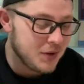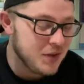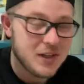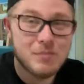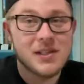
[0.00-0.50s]
You
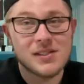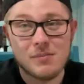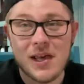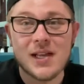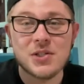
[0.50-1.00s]
can mix and
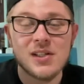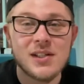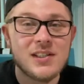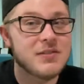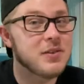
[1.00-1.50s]
match,
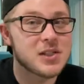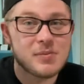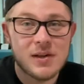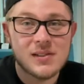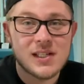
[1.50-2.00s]
different
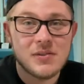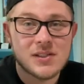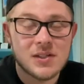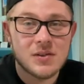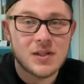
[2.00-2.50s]
experience every
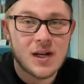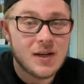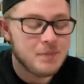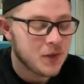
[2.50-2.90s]
single time.